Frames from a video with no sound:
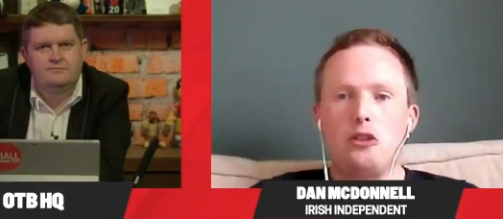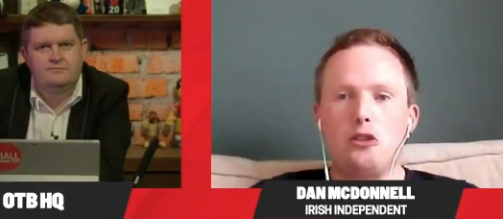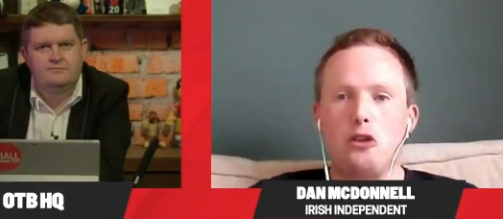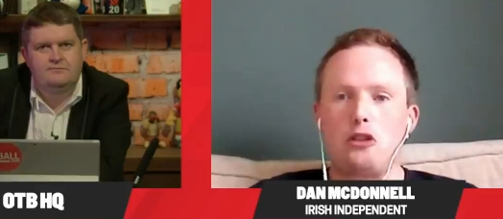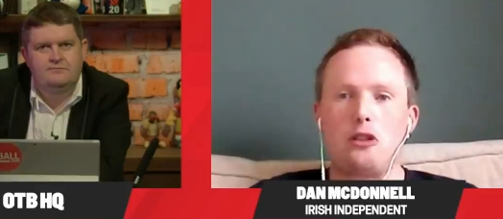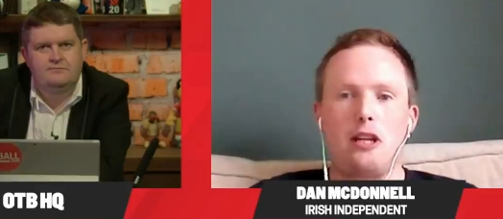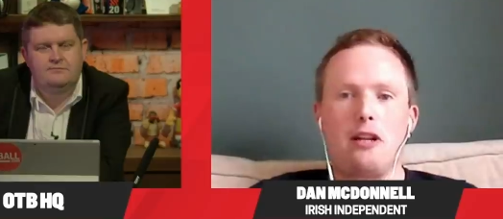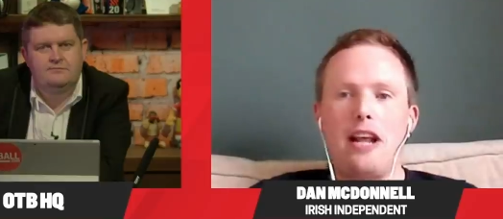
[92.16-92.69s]

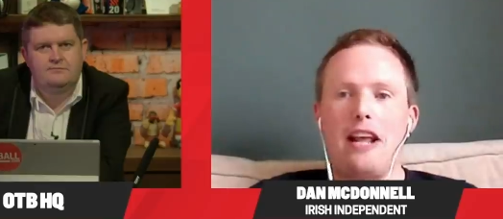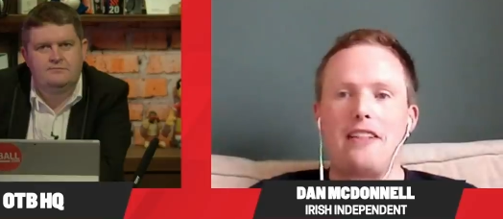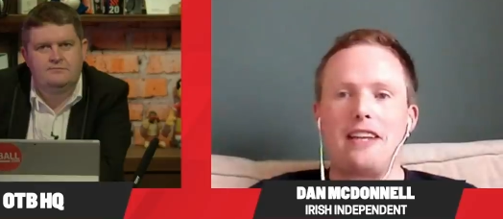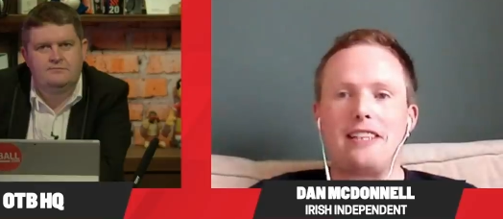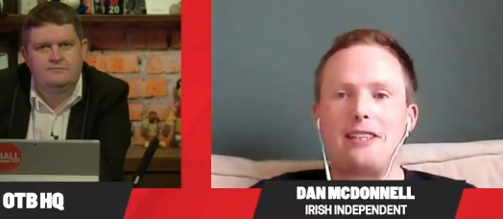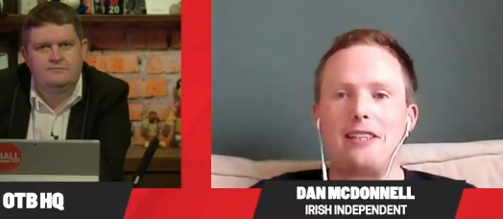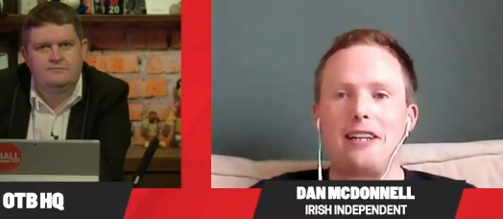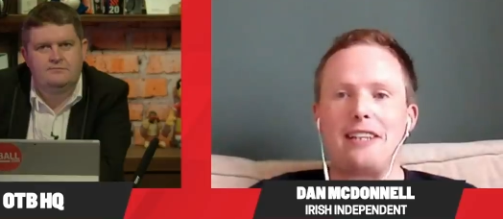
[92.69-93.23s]
Speaker 1: just in, in
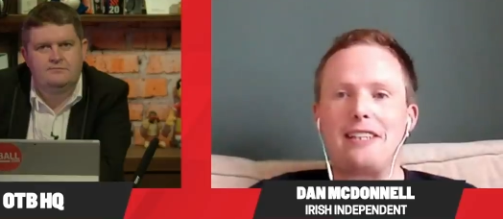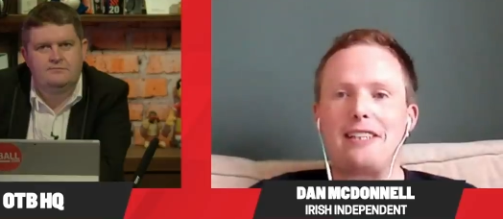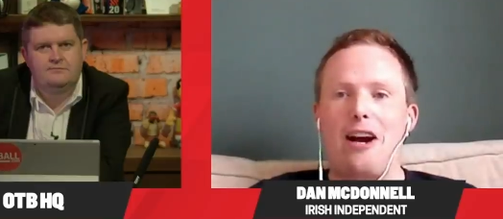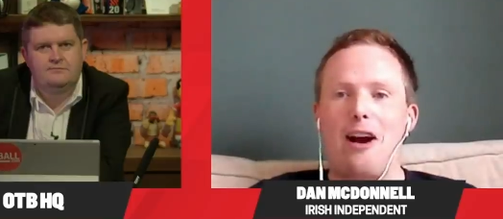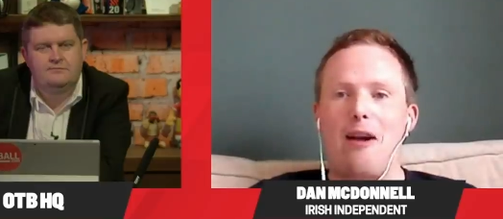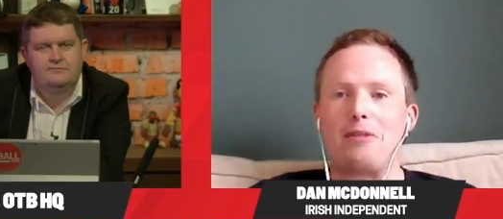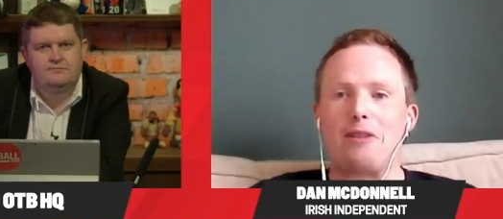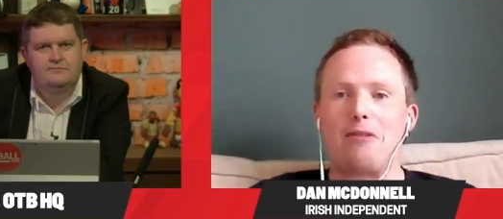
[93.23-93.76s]
the in the
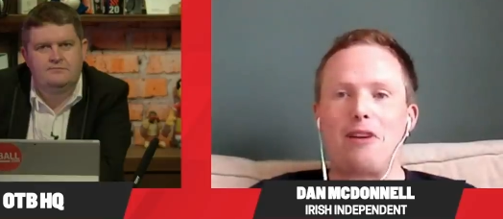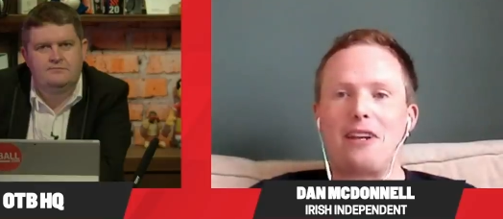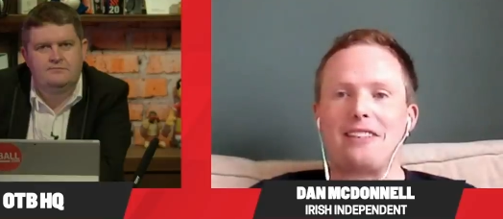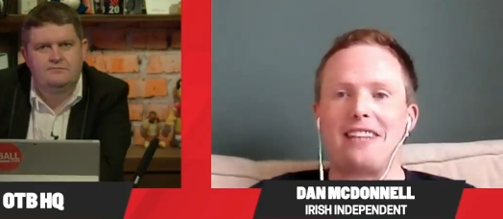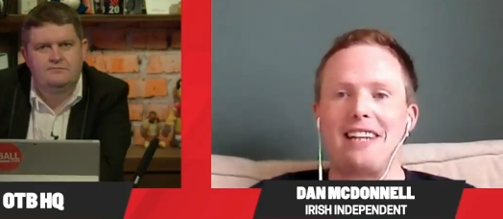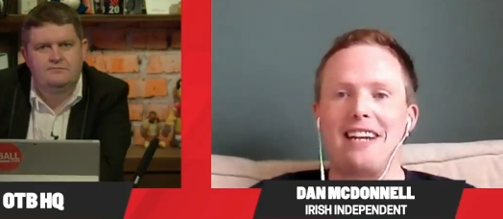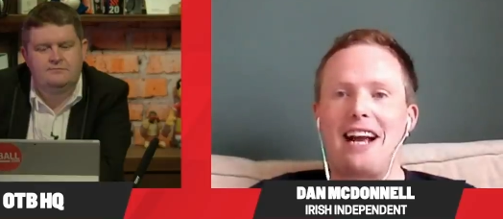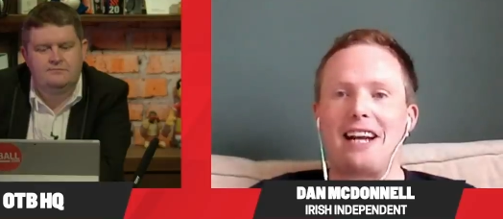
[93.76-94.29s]
terms of
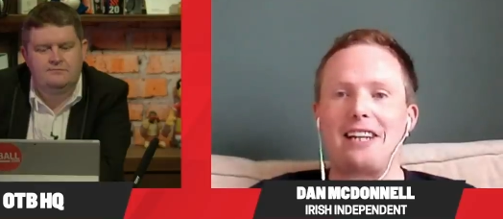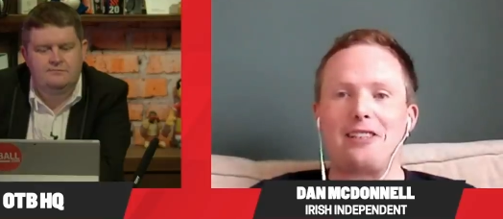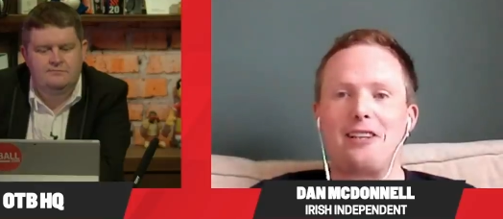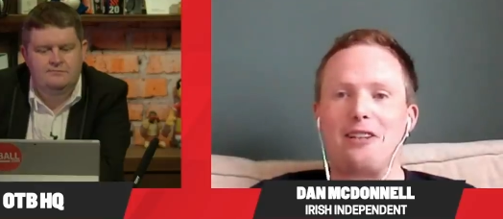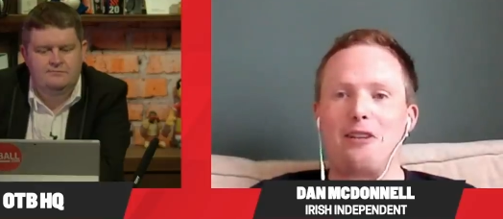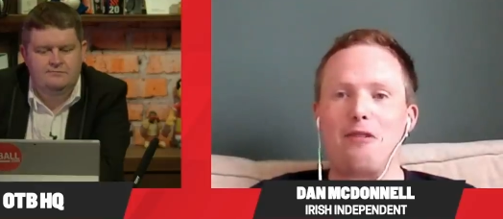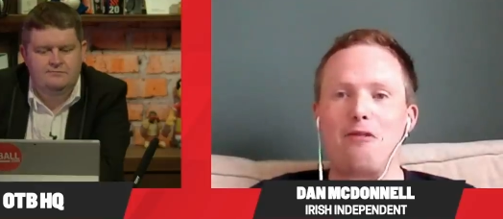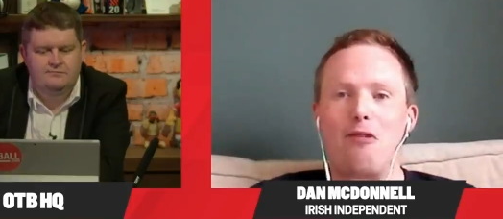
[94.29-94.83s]
like the
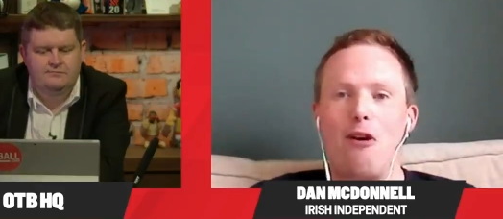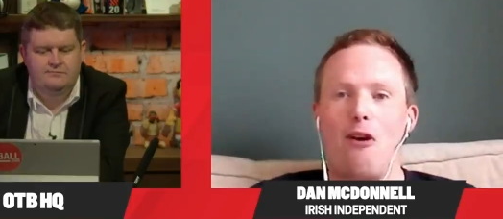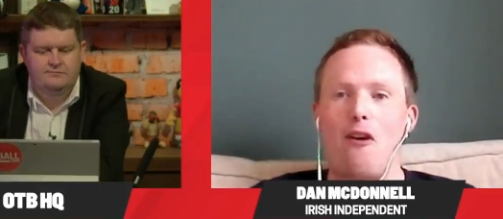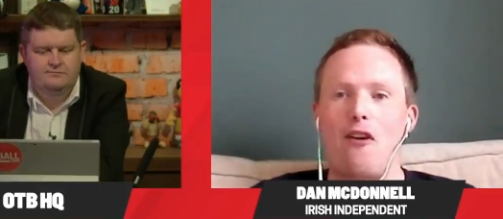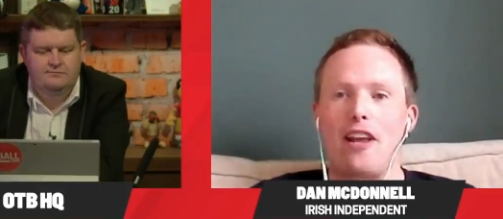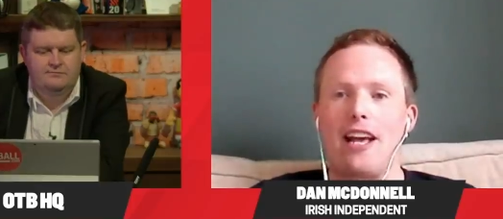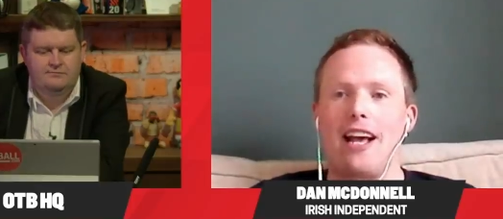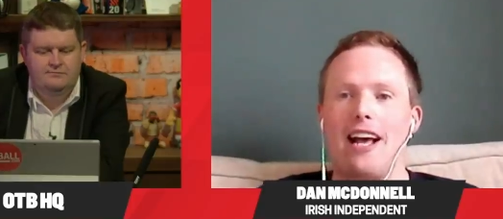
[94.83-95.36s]
national
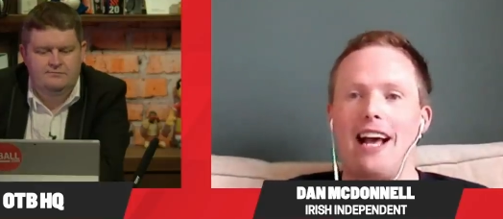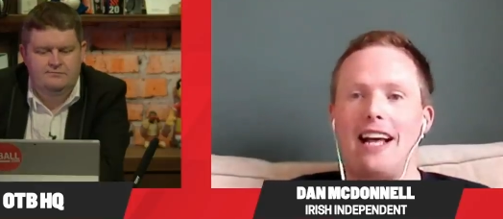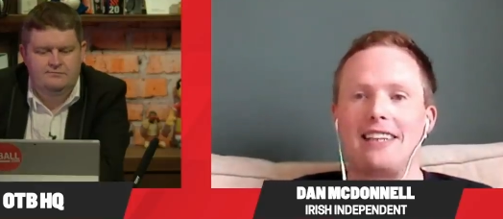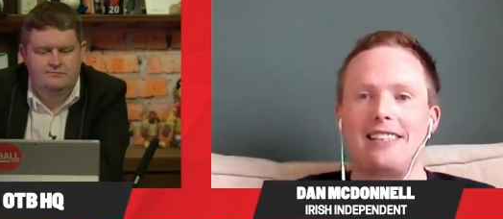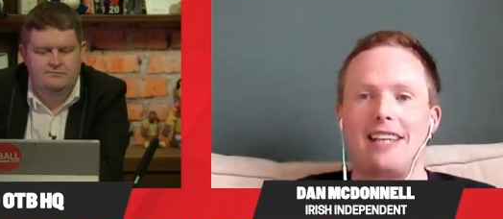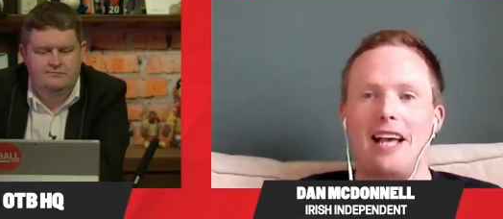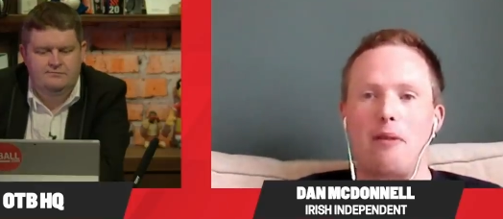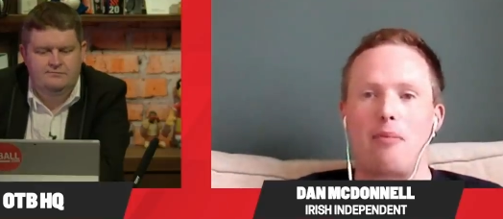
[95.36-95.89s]
euphoria
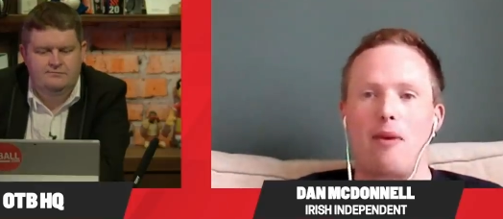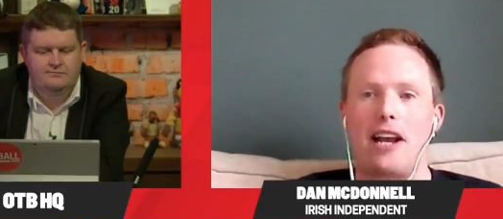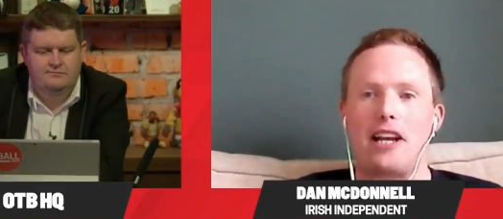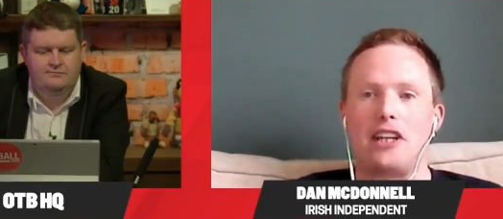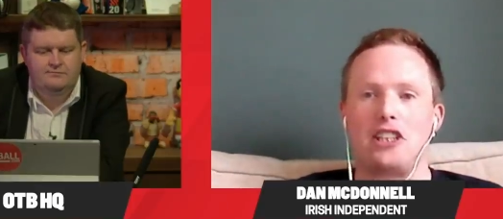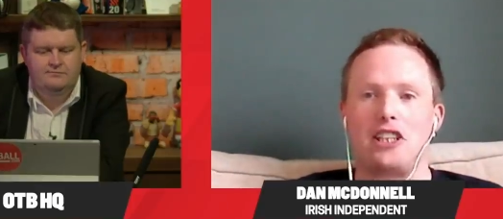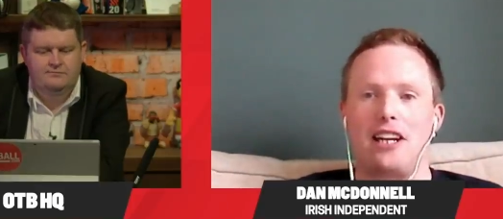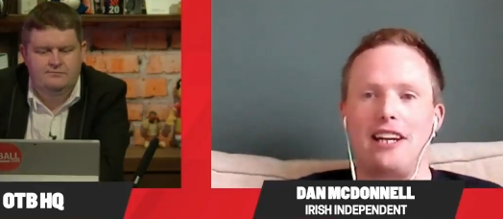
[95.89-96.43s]
and
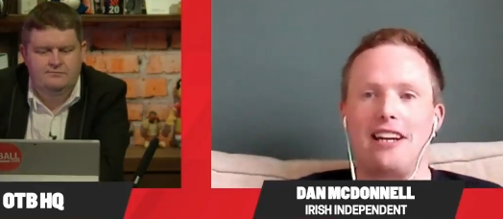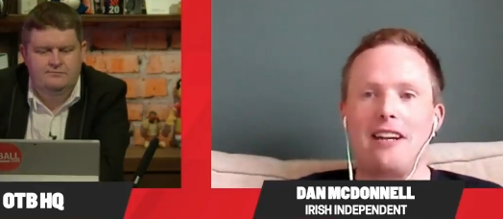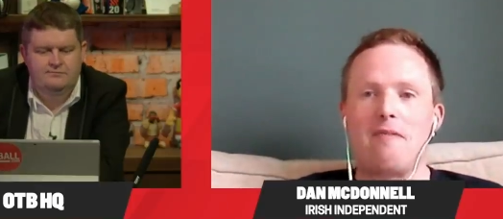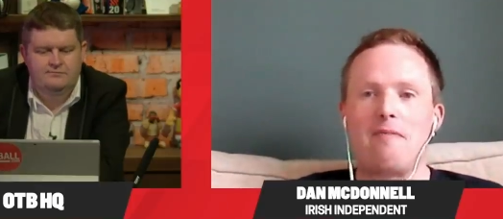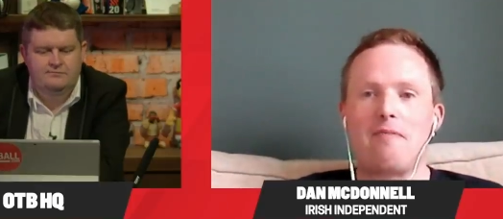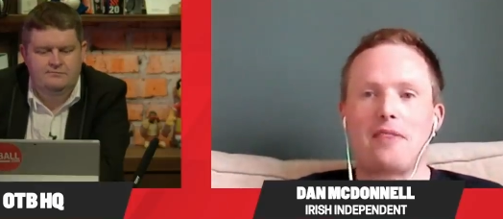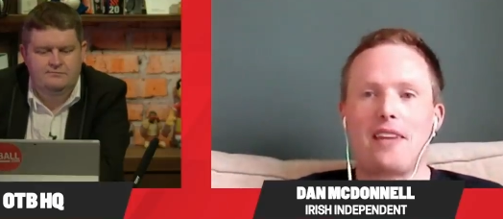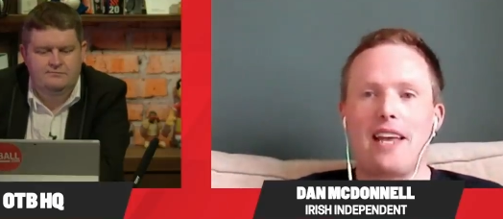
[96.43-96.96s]
celebration
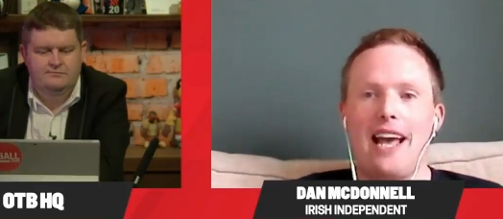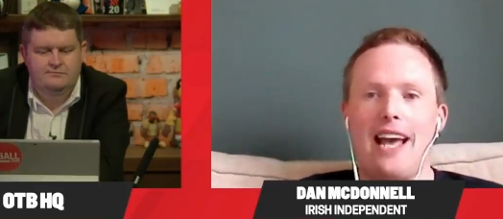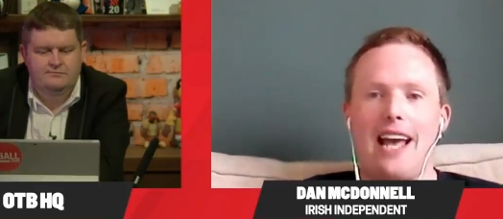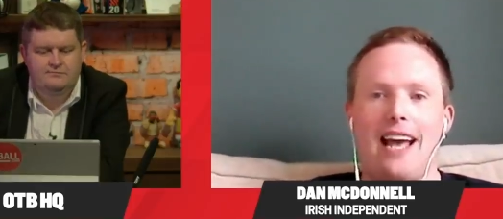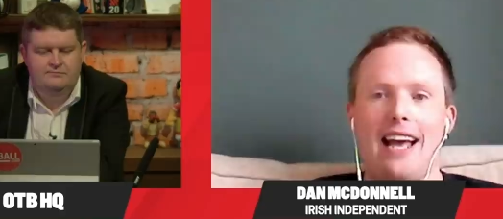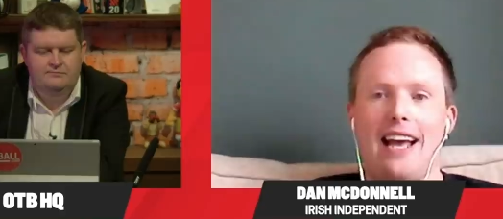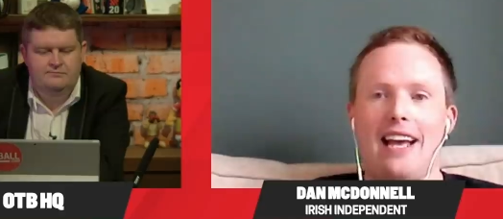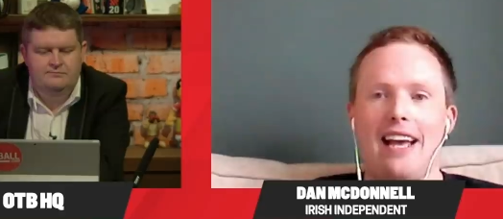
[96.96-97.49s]

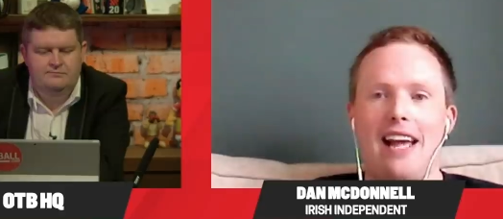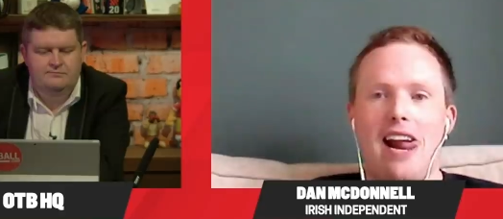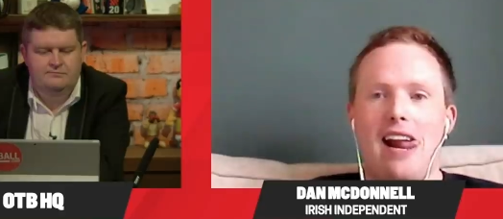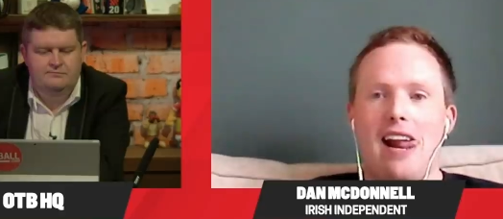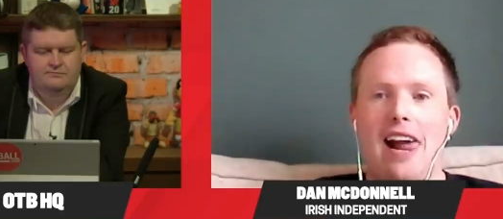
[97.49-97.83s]
uh,